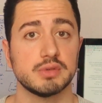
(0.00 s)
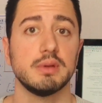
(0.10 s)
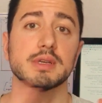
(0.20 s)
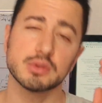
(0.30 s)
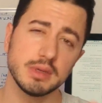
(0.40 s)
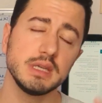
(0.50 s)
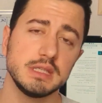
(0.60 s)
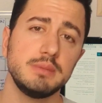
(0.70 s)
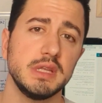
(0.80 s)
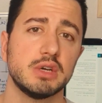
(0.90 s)
So he was going
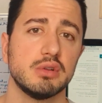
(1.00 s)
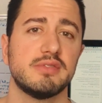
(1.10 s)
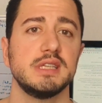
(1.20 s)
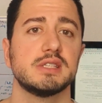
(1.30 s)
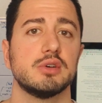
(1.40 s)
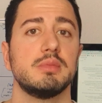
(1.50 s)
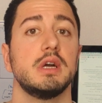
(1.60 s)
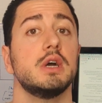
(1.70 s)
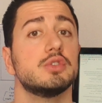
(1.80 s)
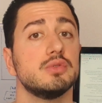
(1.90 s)
deep in conflict zone
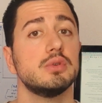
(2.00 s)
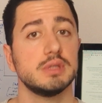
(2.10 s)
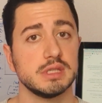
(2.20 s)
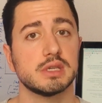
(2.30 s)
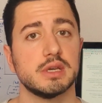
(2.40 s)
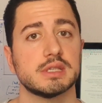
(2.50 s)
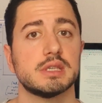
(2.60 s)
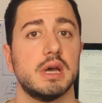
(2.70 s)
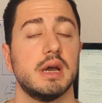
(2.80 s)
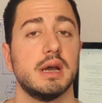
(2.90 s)
to
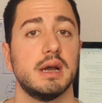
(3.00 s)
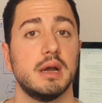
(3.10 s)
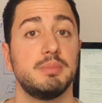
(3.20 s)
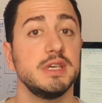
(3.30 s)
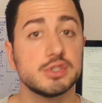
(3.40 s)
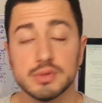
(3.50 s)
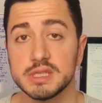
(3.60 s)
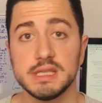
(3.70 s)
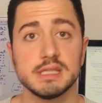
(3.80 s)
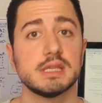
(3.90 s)
discuss uh, peace
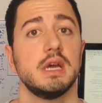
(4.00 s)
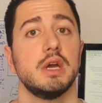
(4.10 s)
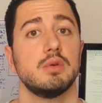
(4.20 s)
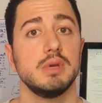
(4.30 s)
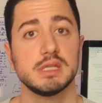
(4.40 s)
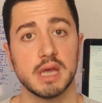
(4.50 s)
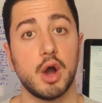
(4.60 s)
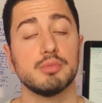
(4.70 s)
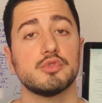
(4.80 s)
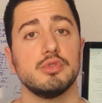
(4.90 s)
treaties with
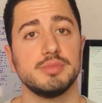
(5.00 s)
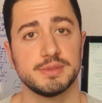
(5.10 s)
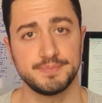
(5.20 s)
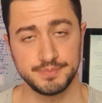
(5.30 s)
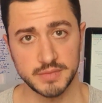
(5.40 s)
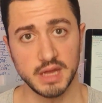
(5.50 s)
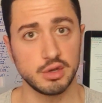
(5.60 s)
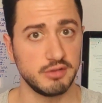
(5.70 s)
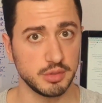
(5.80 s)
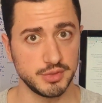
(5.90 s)
armed groups
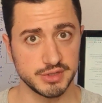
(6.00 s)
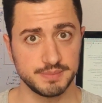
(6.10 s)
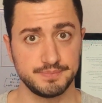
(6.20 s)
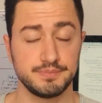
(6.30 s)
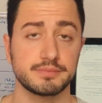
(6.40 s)
and governments.